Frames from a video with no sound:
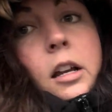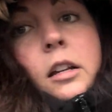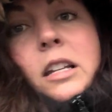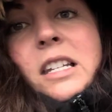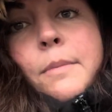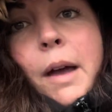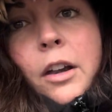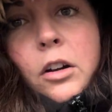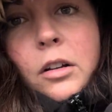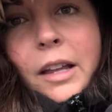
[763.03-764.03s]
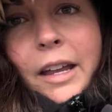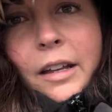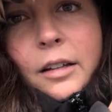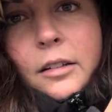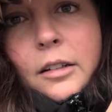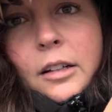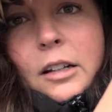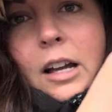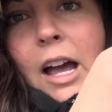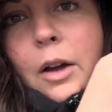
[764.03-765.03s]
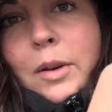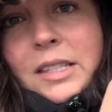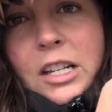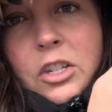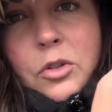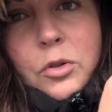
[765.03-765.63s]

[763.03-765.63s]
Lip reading: doesn't matter, like I always like to use